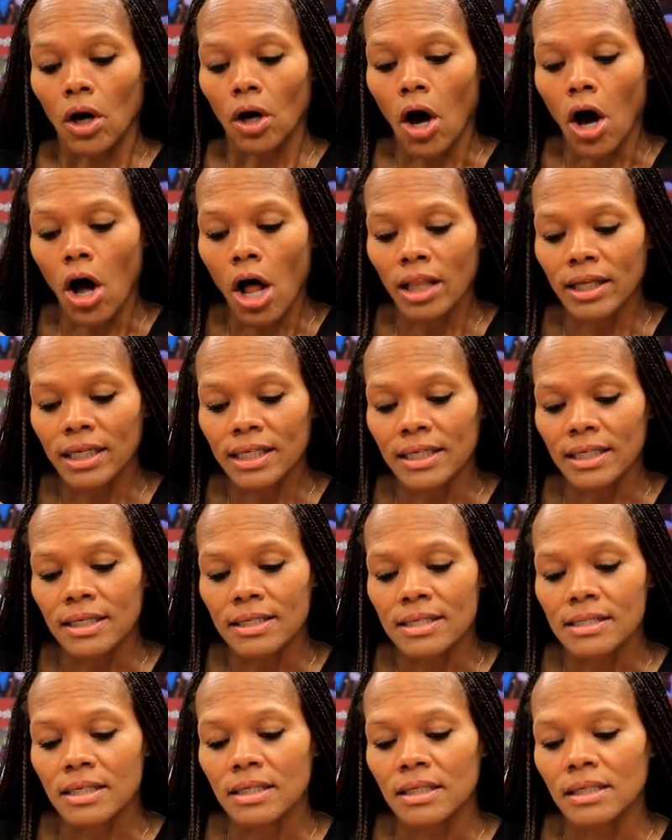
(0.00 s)
All it
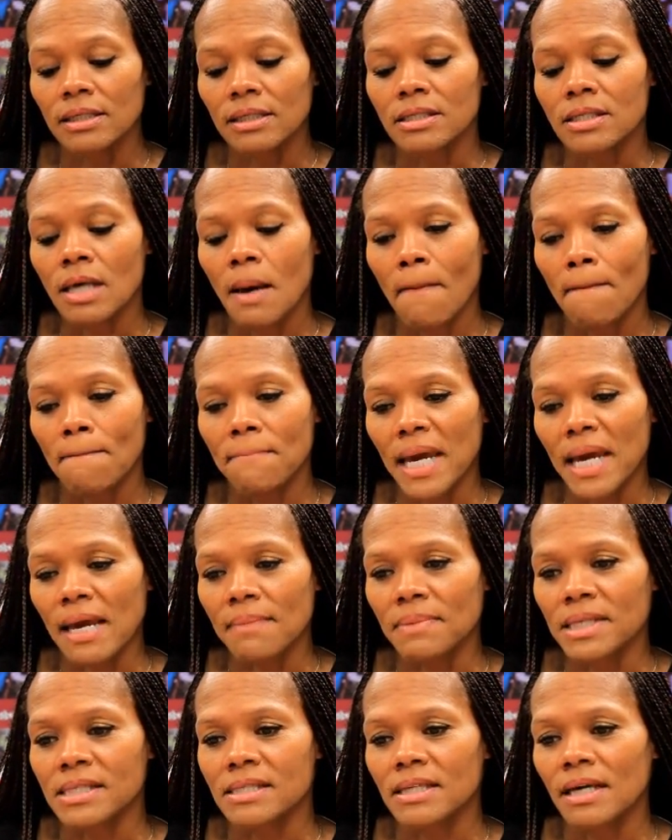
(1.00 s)
is
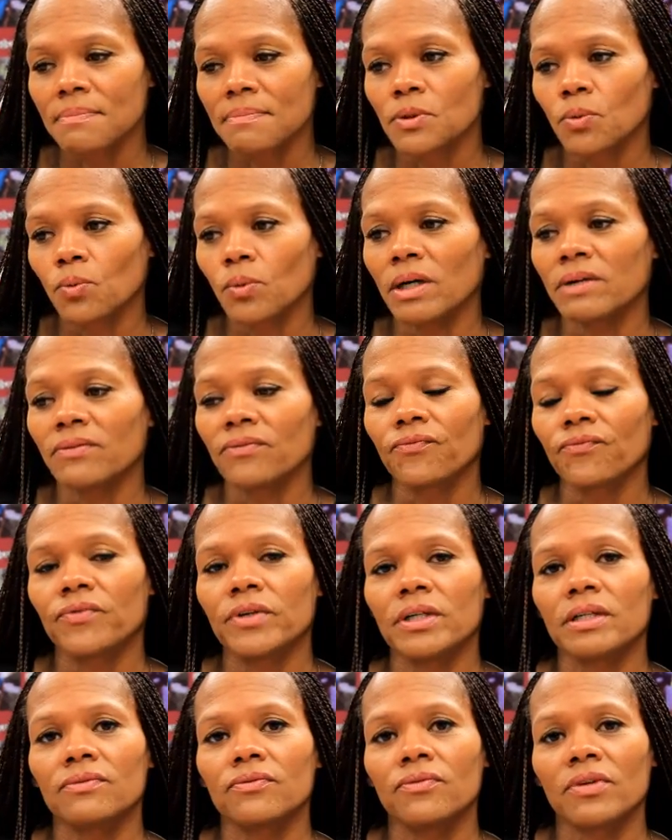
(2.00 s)
baby steps, one
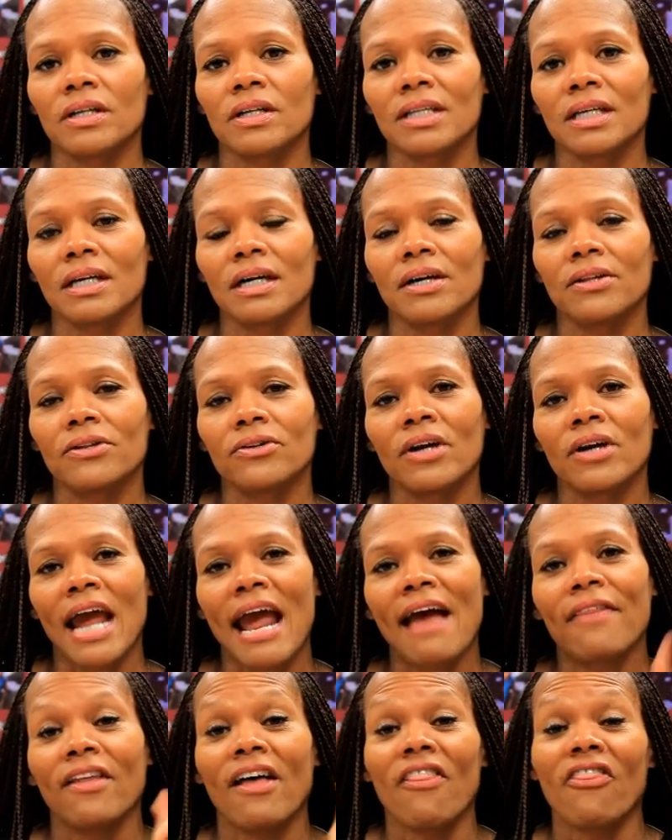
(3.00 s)
foot in front of the other,
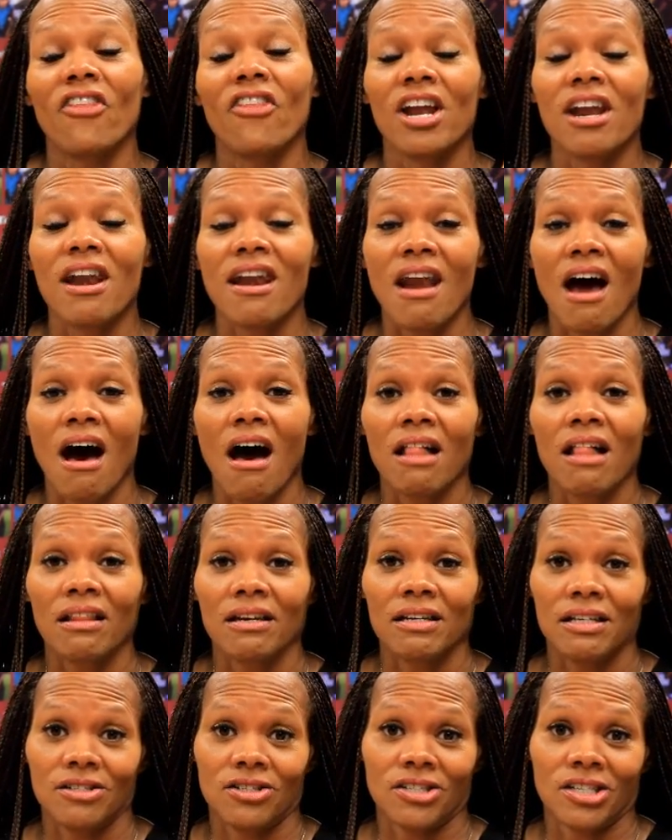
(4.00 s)
and then the
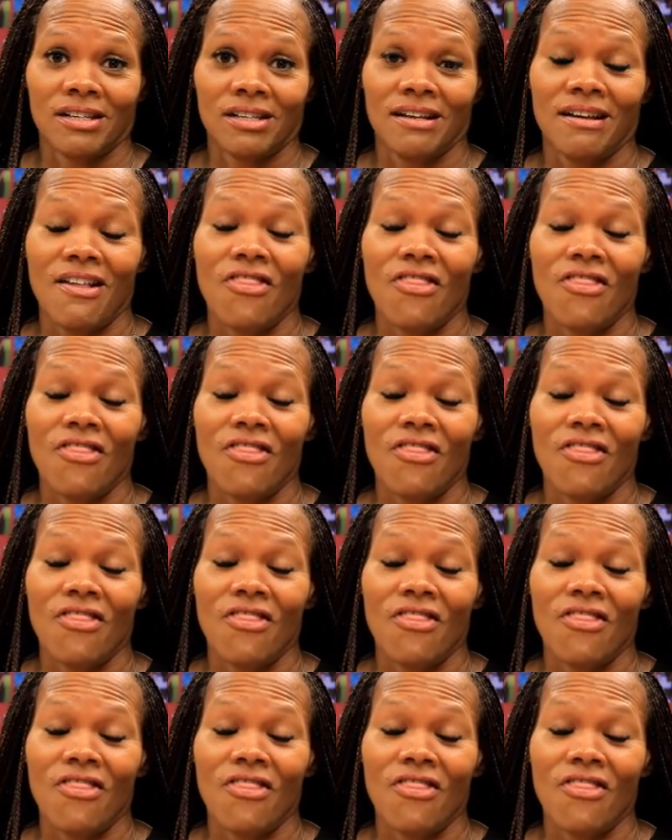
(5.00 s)
knowledge